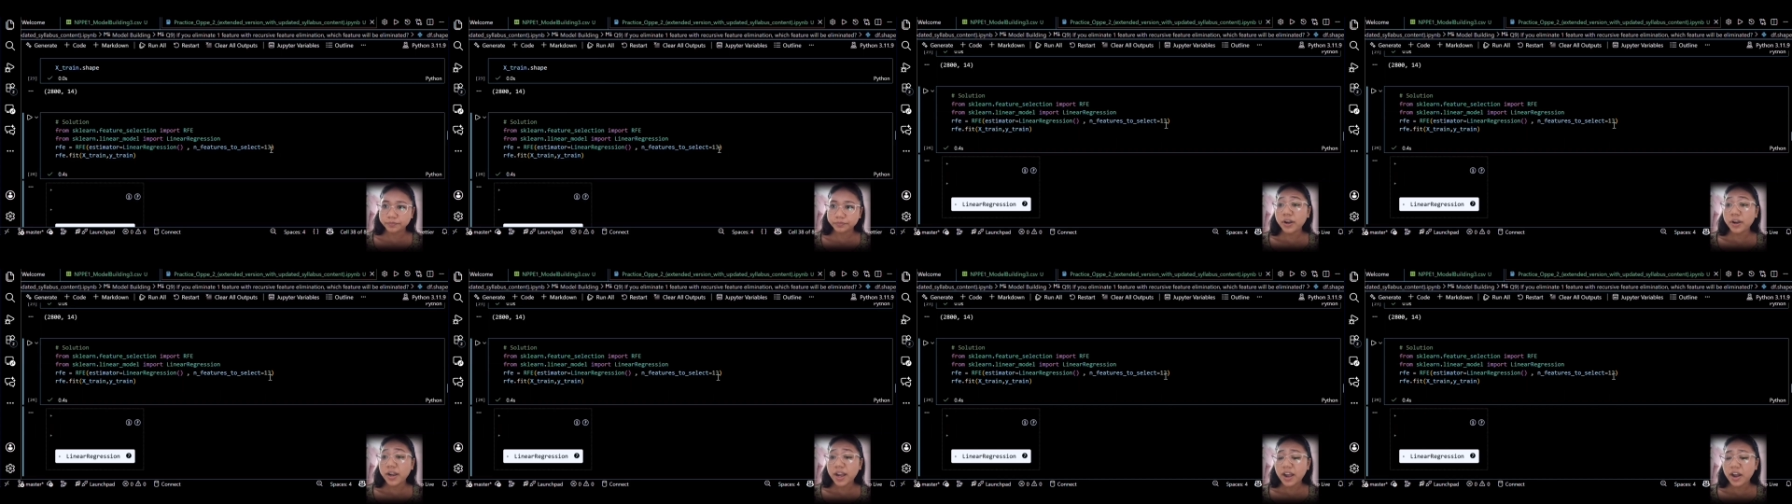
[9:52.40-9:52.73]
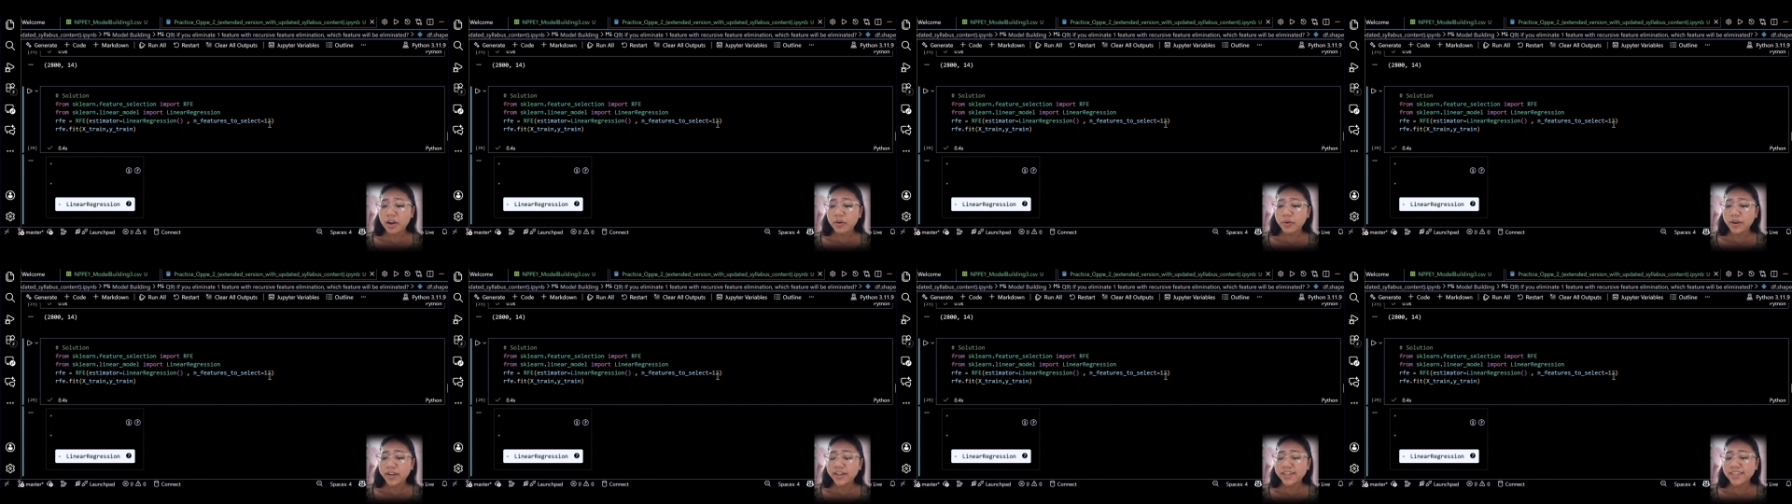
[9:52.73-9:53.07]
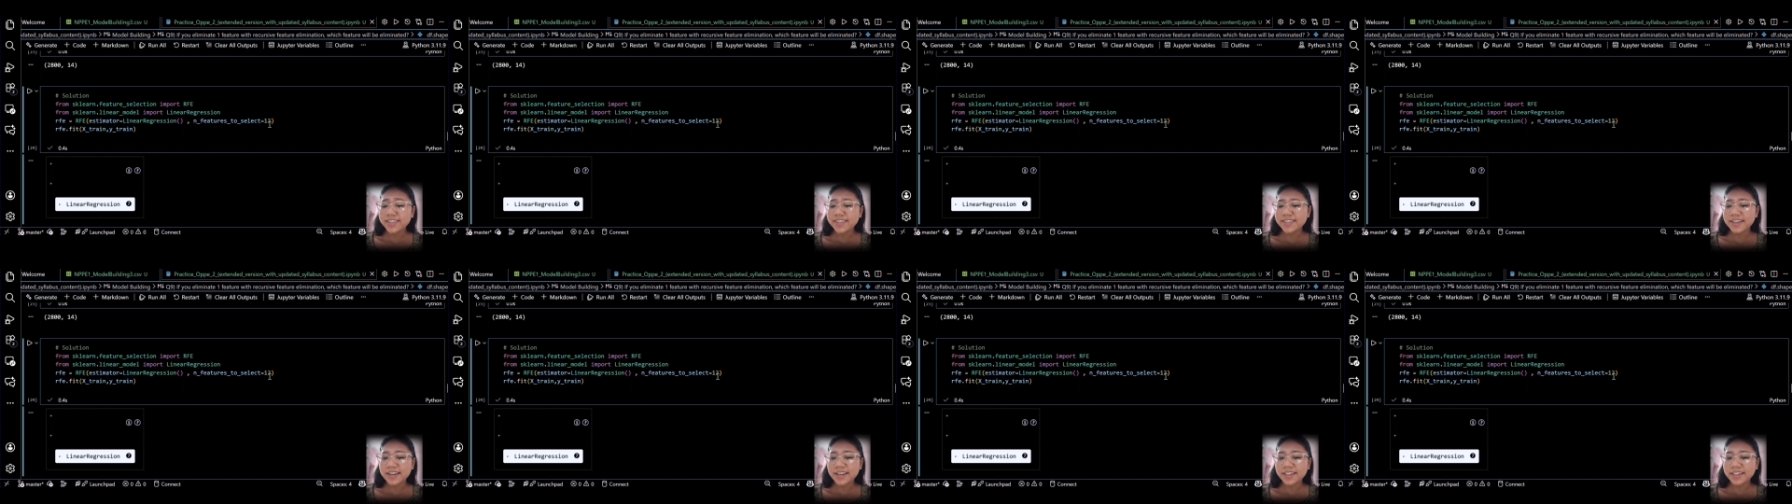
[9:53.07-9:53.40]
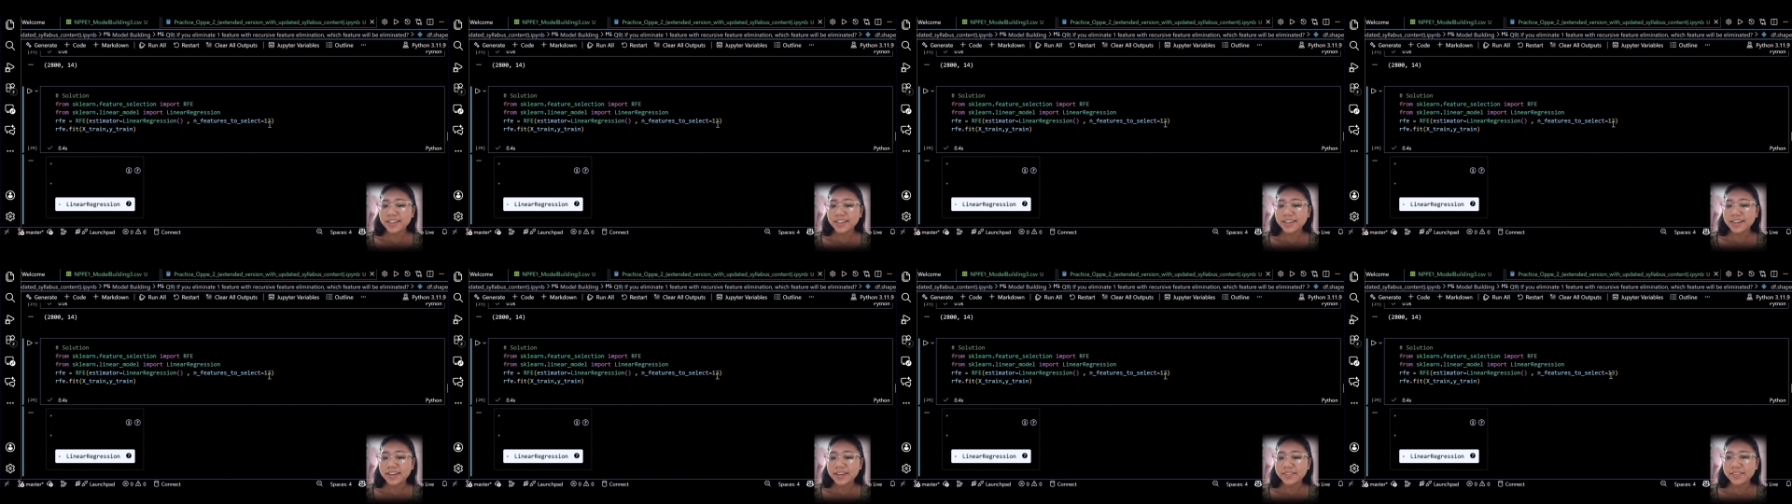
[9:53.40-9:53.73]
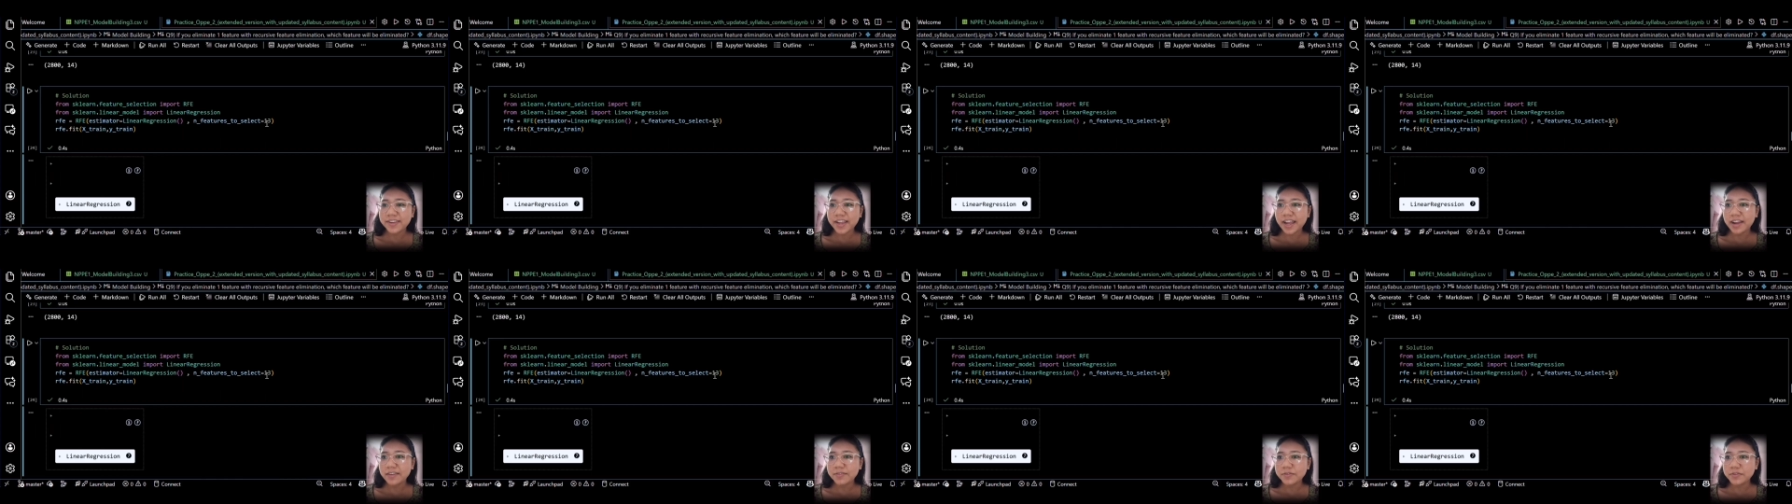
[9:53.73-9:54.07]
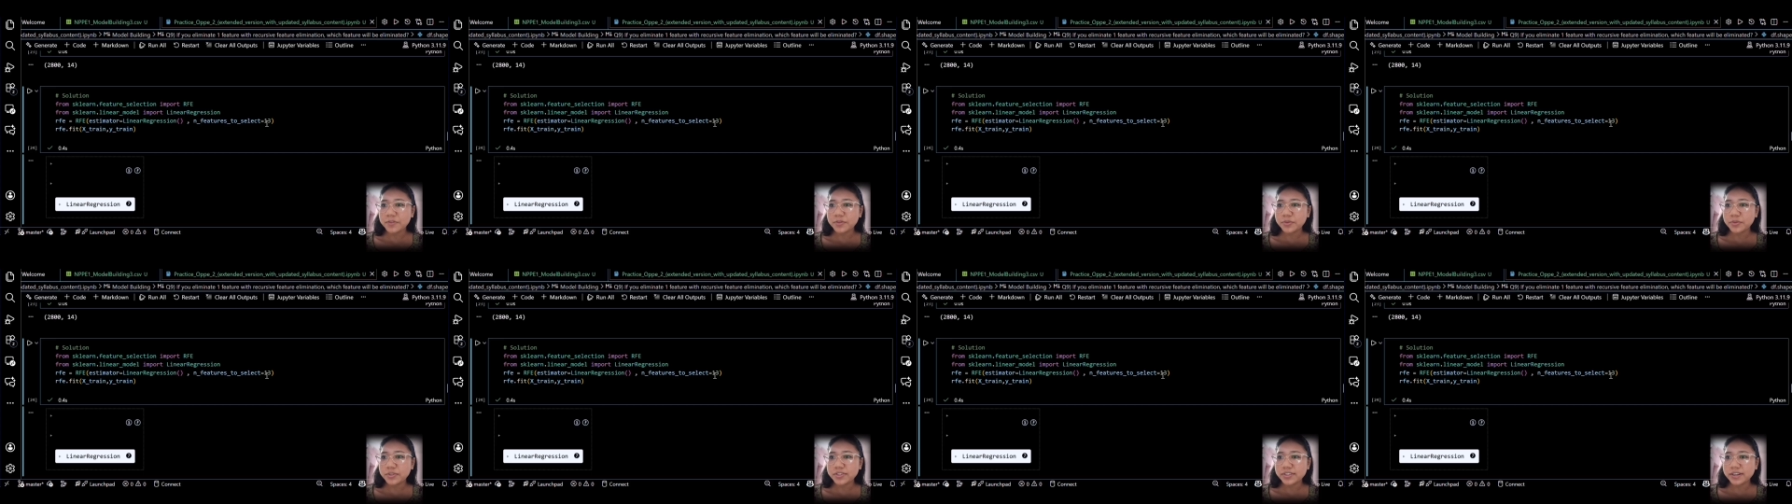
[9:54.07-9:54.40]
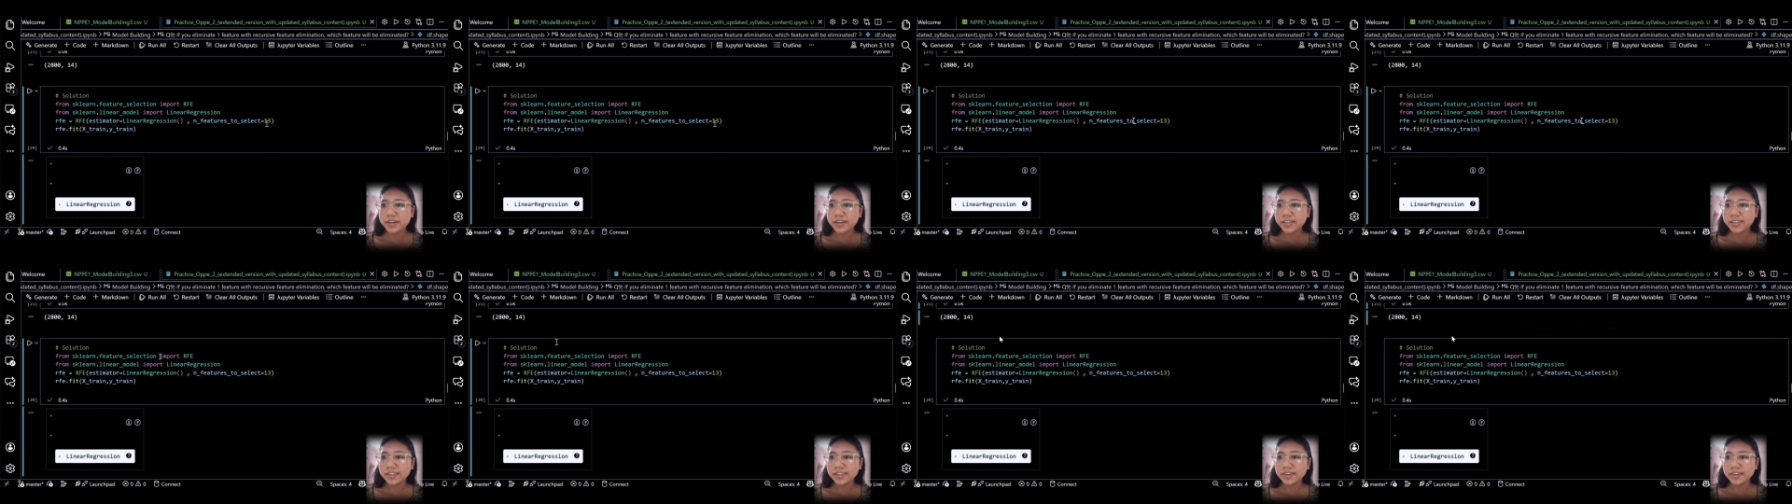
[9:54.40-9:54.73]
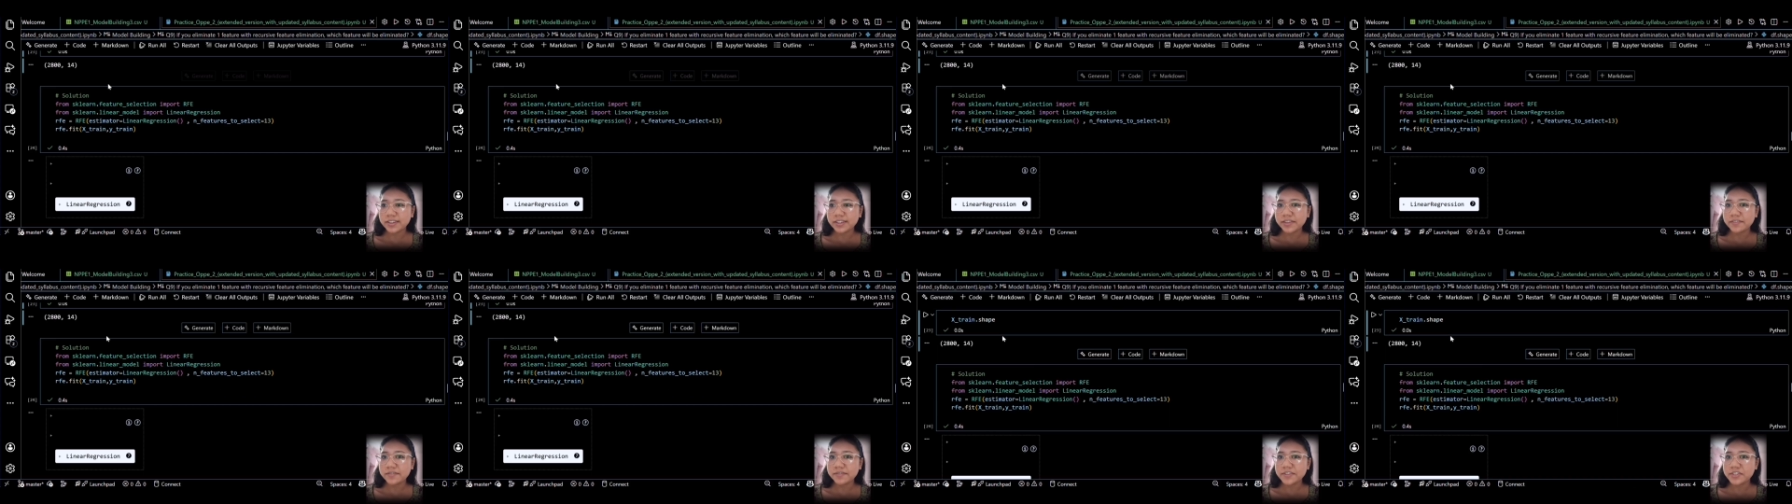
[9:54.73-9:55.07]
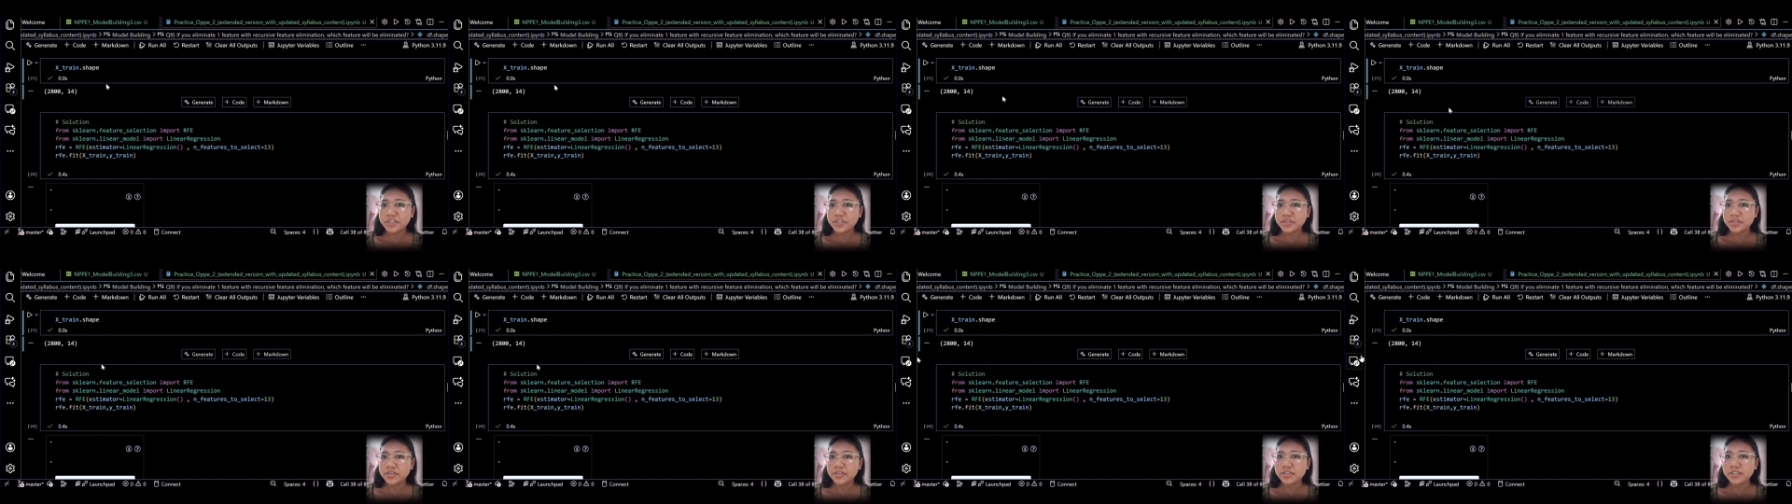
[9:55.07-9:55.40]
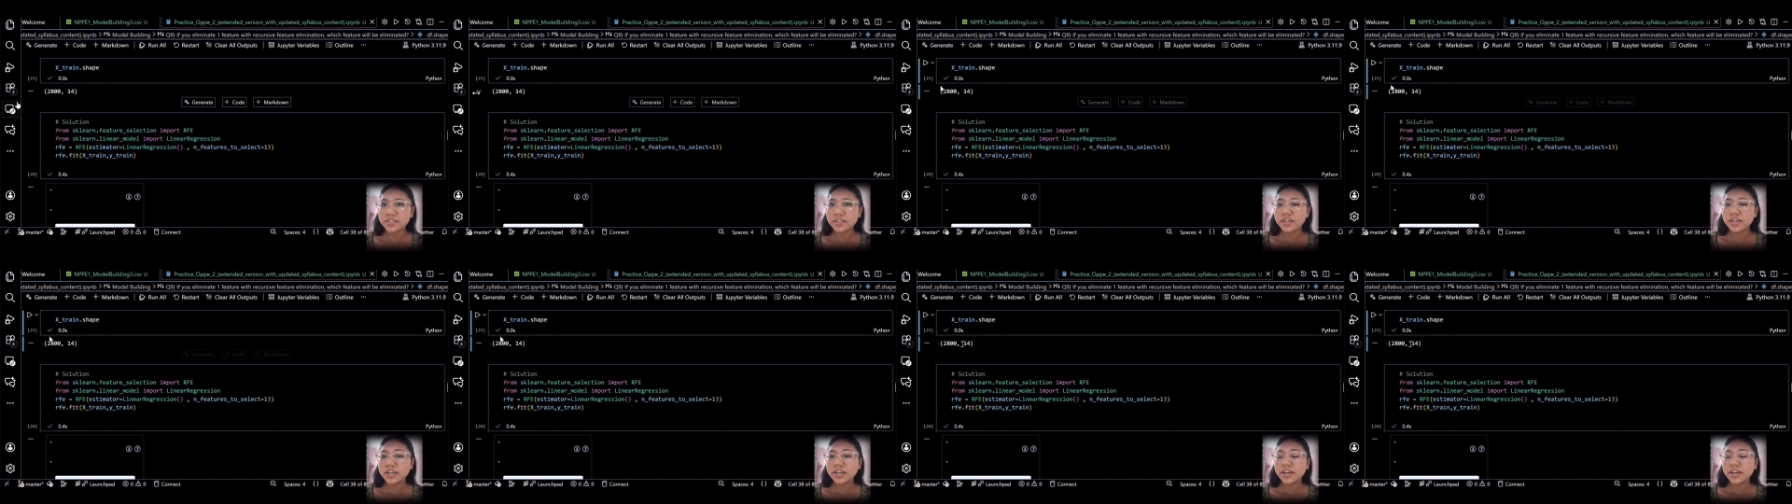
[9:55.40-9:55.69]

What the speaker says: How I decided that we have to select 13 features?